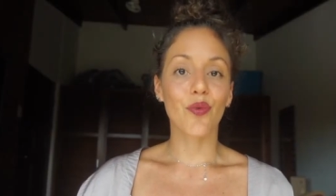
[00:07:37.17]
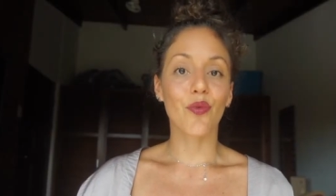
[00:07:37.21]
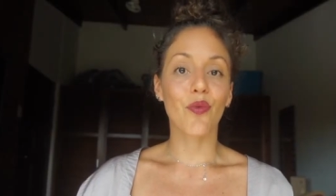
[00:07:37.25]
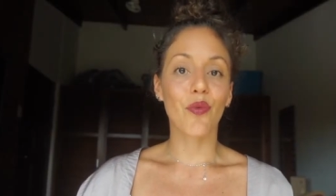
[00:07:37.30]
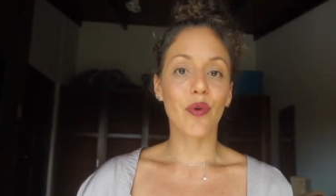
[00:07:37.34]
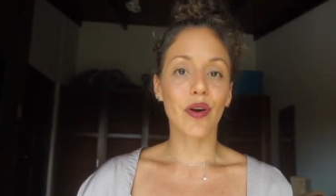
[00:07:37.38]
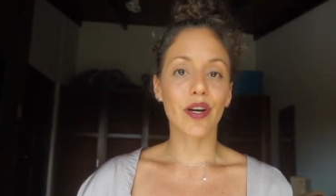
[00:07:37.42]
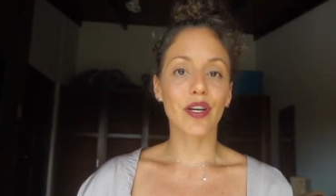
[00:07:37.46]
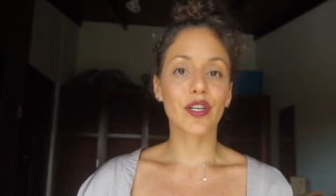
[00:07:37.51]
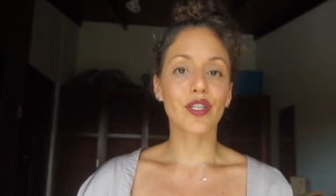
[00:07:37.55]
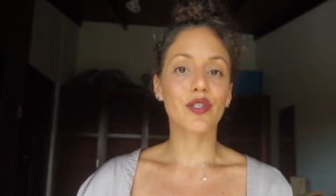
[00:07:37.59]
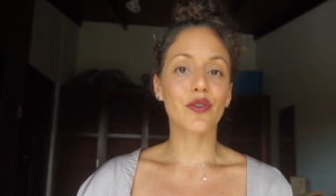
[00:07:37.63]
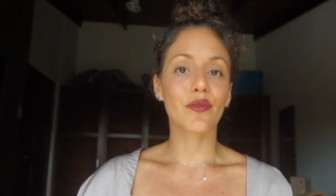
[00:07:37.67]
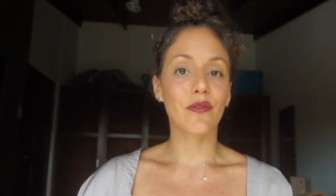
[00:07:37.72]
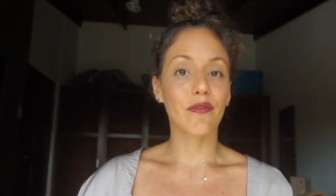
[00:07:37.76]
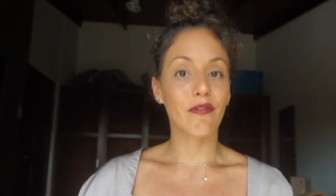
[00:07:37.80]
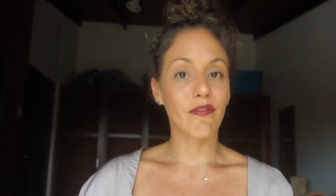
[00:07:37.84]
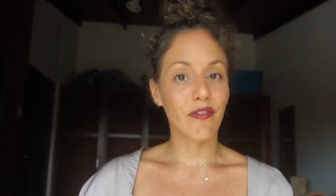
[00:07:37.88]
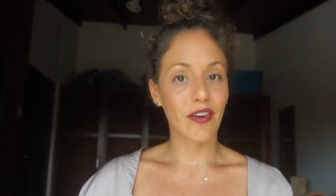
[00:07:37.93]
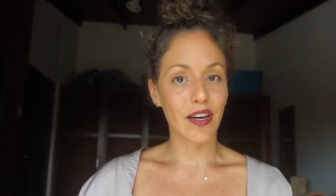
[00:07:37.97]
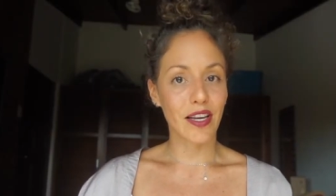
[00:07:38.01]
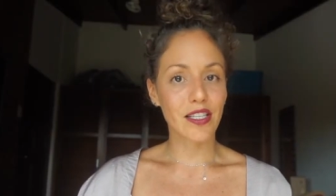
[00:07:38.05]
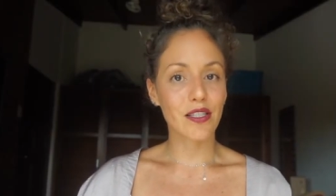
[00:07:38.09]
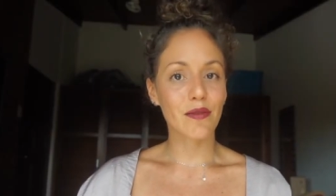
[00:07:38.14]
where to
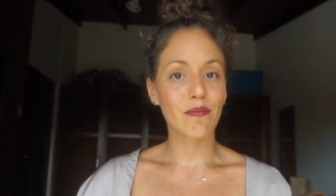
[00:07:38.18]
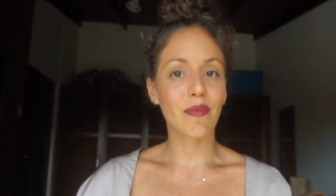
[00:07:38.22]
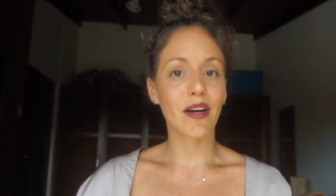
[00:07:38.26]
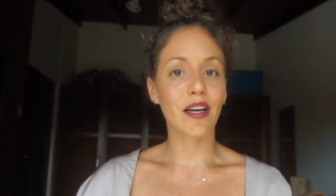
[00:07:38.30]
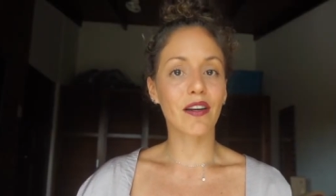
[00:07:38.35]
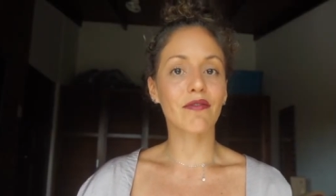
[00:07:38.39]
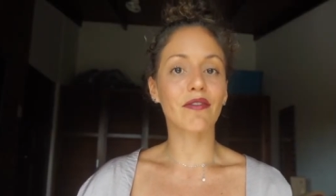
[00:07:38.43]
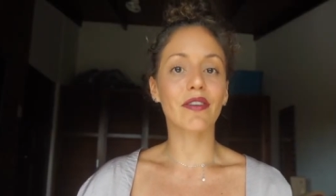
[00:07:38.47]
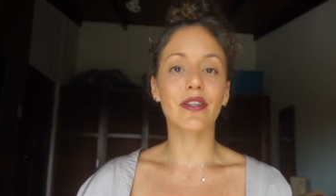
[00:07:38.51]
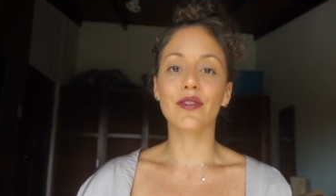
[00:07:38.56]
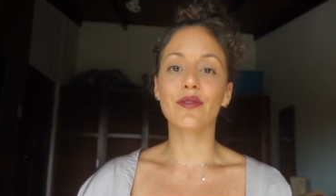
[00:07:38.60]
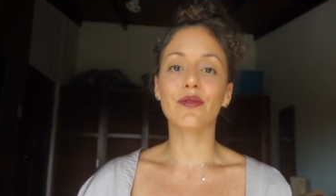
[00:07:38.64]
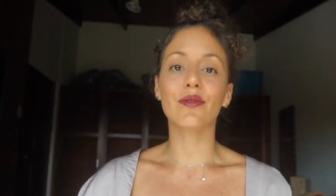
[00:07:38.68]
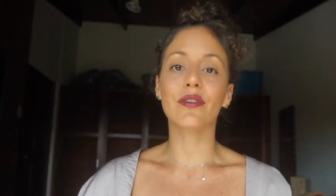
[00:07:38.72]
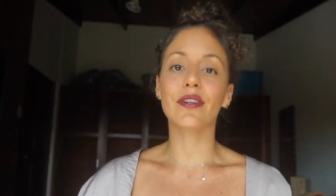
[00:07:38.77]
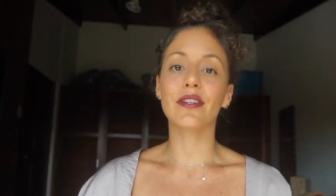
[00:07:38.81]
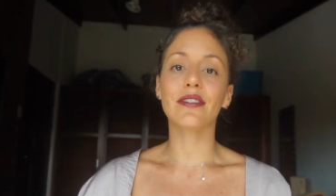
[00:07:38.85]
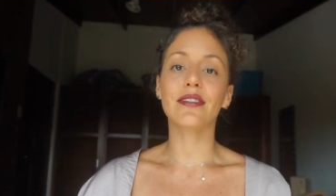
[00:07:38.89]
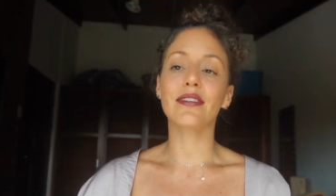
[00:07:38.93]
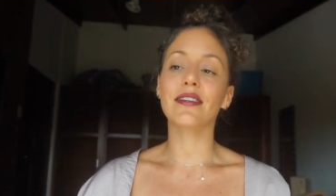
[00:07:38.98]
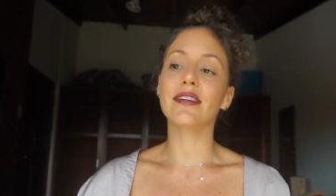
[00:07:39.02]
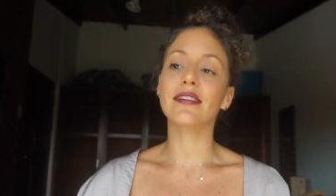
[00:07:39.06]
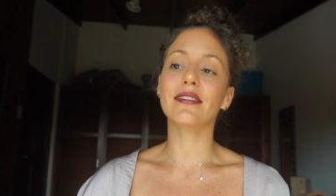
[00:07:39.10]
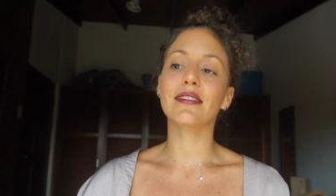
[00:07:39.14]
invest my
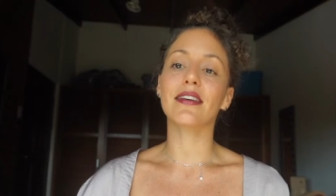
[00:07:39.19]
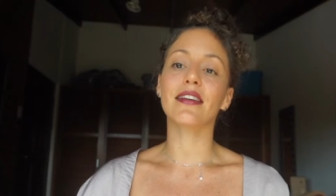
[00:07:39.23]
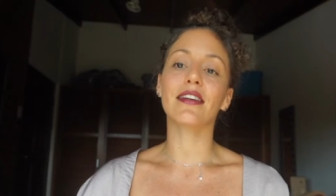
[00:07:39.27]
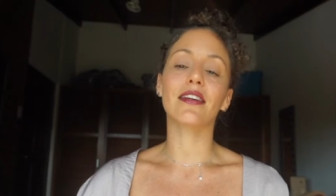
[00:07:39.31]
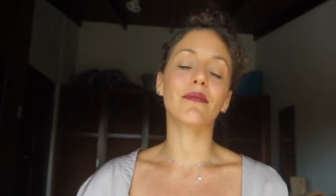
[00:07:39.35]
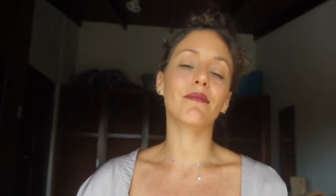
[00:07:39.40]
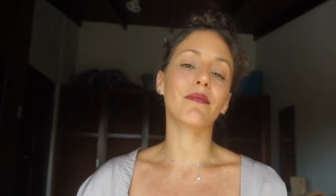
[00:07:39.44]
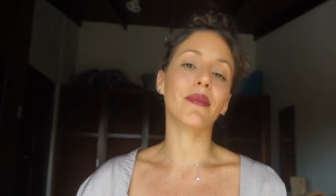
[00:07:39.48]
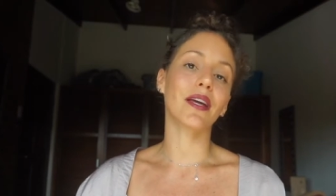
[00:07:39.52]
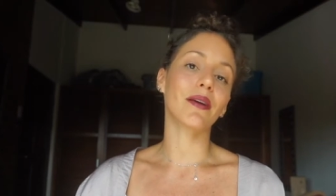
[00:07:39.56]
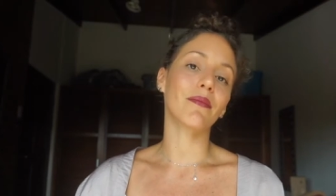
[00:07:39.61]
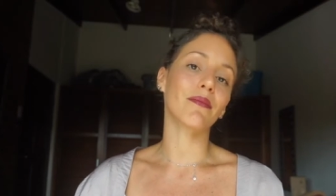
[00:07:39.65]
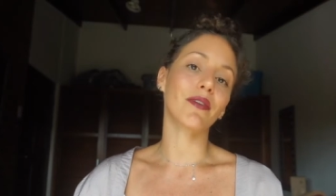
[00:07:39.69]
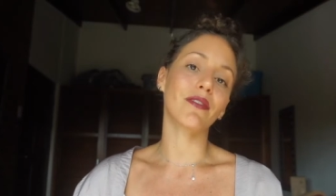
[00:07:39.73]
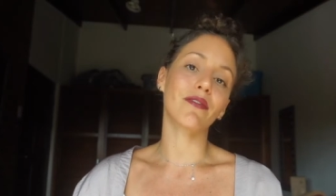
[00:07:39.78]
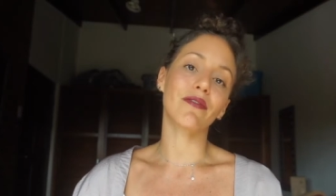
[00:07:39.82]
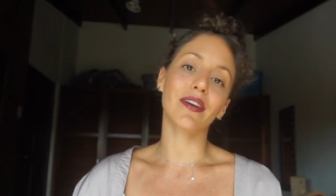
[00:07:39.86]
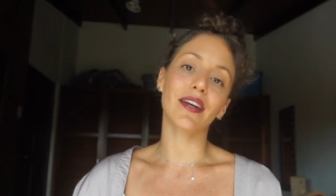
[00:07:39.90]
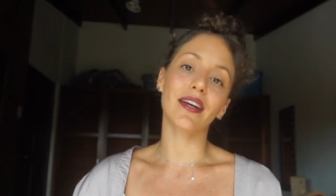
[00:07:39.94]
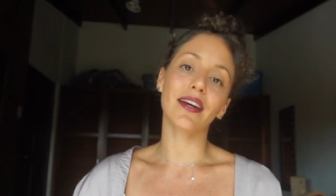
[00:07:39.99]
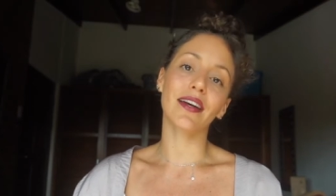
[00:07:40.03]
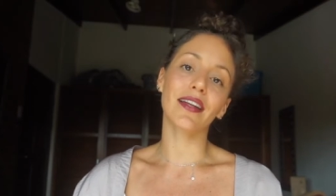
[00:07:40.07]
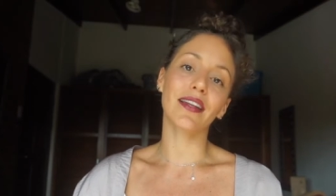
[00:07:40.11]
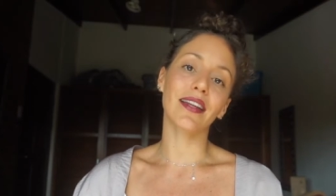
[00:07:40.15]
resources and it made me
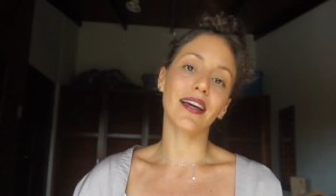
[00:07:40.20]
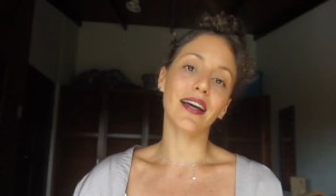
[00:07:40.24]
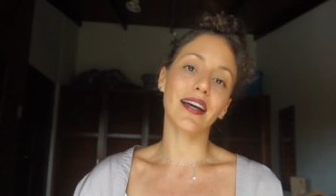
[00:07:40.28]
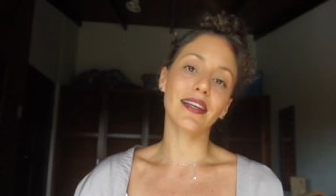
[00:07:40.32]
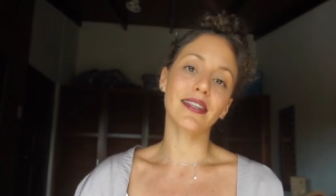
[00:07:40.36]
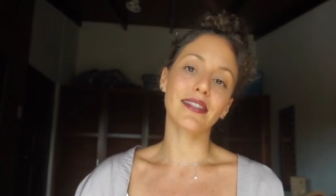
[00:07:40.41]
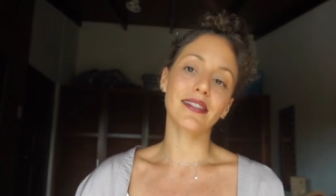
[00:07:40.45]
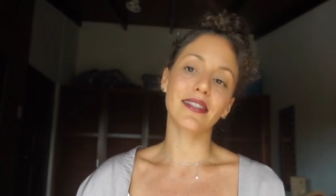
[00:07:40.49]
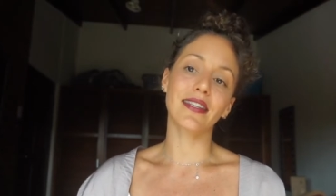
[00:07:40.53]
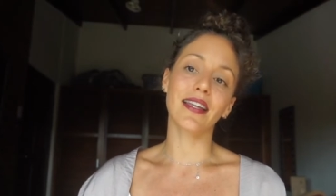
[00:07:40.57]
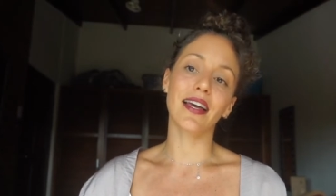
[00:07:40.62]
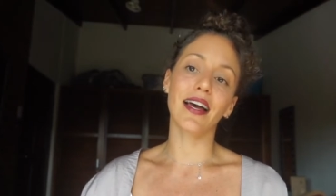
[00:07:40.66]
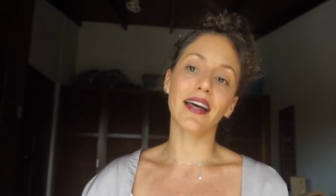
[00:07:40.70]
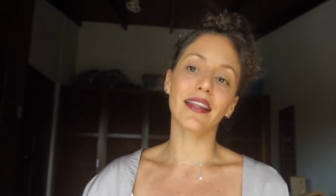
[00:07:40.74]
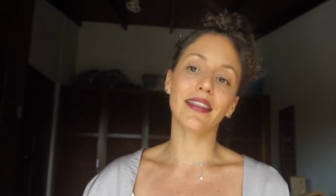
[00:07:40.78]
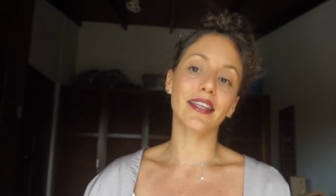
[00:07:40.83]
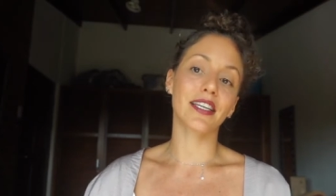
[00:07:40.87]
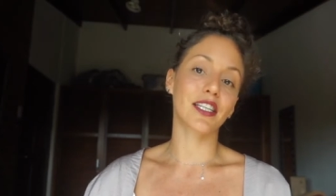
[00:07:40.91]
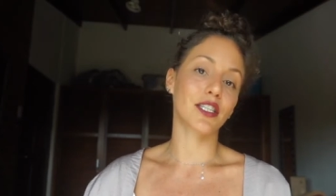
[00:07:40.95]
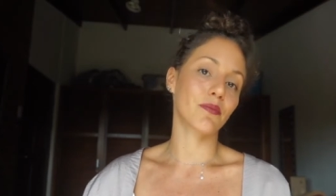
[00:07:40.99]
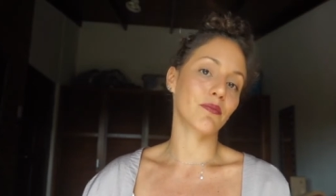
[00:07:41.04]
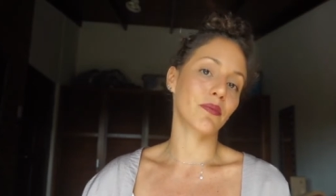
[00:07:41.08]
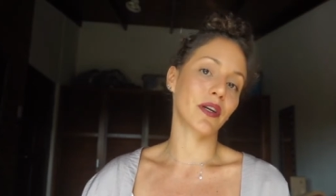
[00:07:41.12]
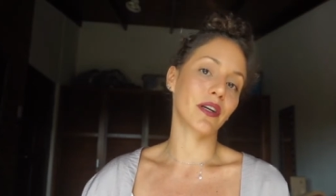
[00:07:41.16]
realize that the
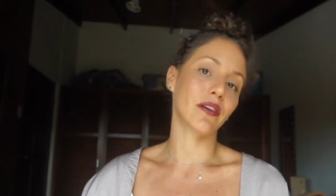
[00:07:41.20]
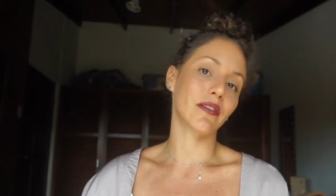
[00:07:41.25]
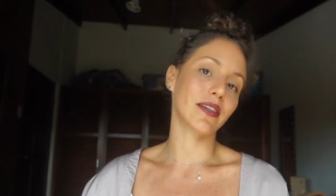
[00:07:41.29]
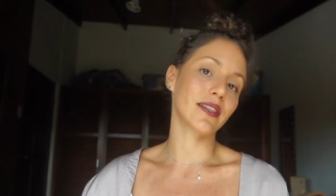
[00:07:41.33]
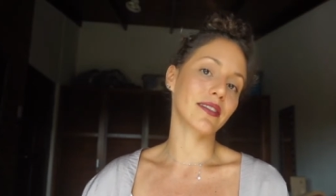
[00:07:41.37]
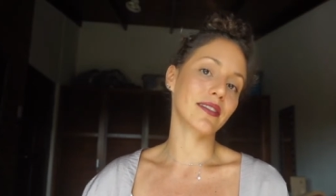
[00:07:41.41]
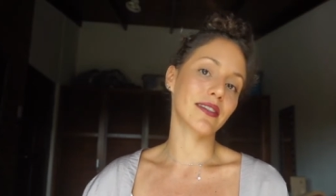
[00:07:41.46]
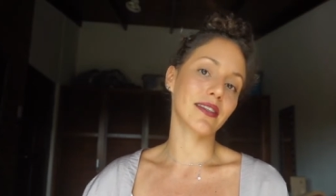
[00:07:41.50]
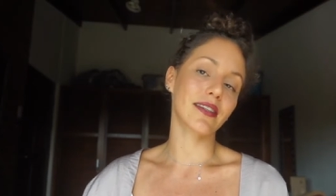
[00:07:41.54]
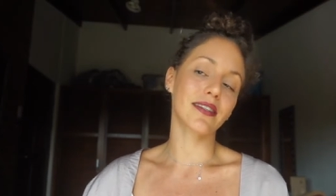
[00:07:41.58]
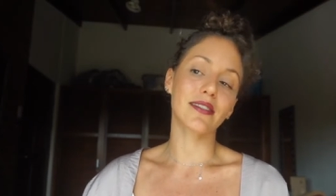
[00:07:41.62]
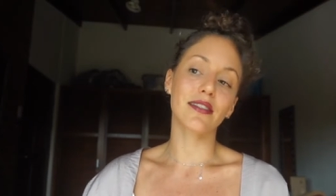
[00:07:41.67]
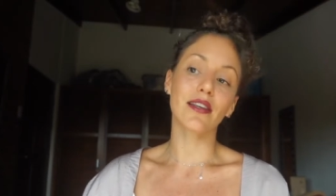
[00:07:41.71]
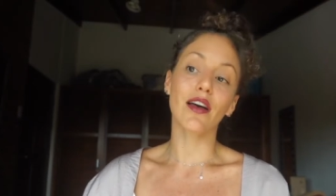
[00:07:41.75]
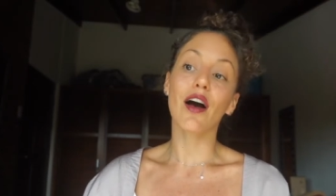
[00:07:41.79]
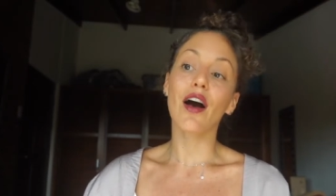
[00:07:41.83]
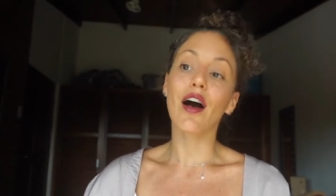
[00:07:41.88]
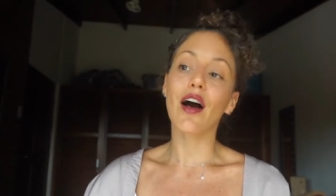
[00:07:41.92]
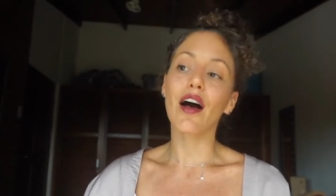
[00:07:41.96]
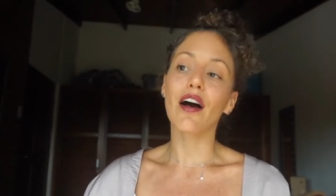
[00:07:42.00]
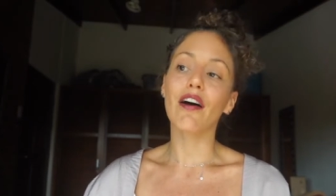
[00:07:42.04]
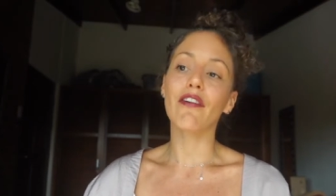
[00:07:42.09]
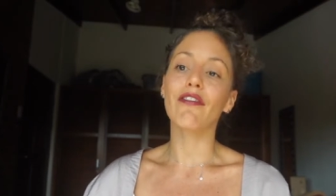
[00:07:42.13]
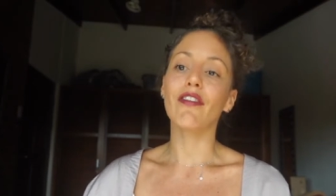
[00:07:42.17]
experiences
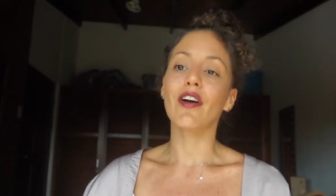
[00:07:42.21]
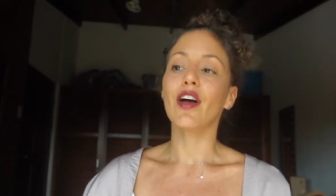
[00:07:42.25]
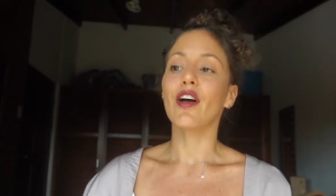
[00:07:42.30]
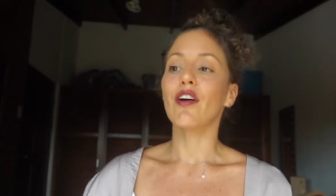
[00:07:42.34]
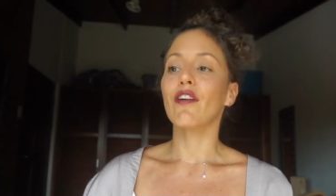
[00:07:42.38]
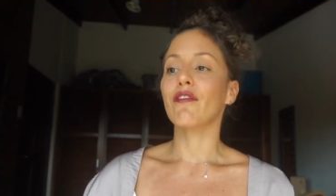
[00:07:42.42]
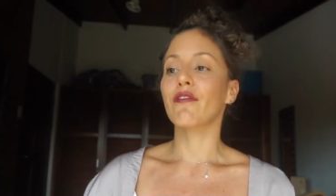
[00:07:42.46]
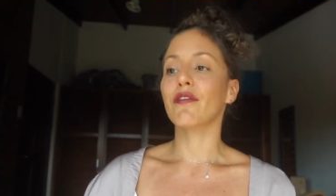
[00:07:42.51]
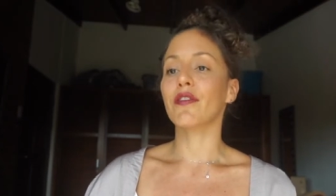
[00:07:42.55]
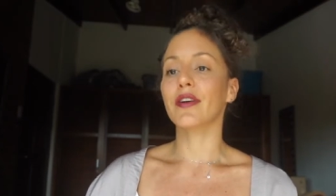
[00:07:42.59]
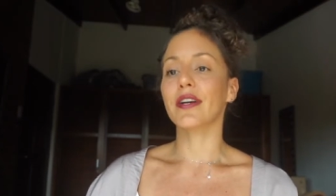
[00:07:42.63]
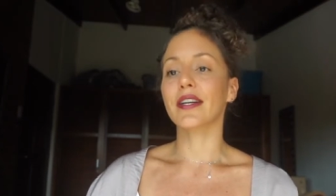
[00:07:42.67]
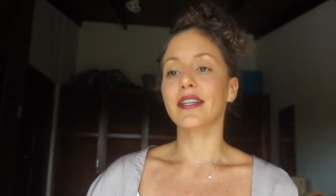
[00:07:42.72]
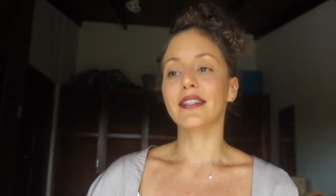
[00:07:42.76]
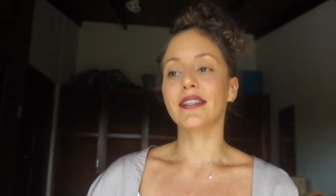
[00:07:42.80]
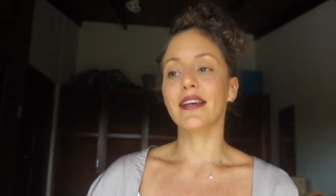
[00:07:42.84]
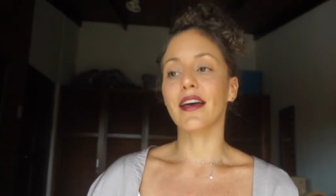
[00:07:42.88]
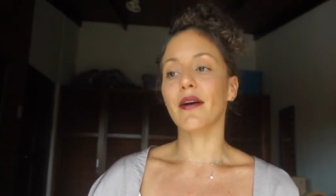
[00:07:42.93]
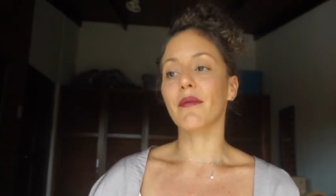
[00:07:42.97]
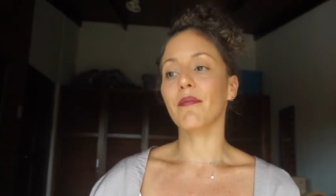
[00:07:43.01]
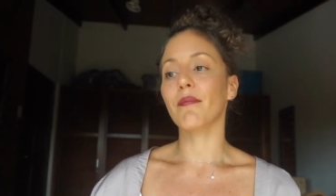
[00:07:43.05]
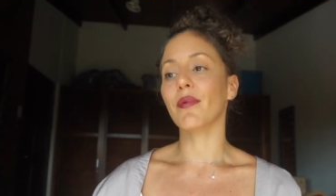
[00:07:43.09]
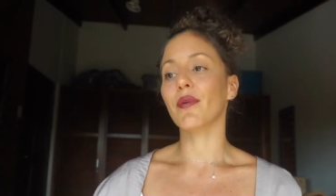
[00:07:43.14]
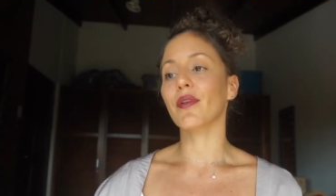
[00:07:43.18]
of for
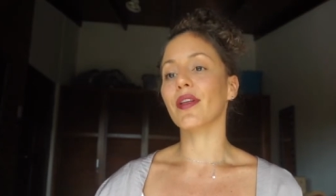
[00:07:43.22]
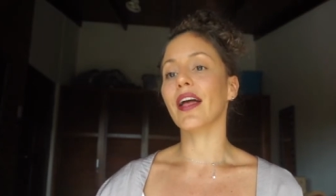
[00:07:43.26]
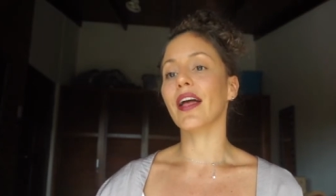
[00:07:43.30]
example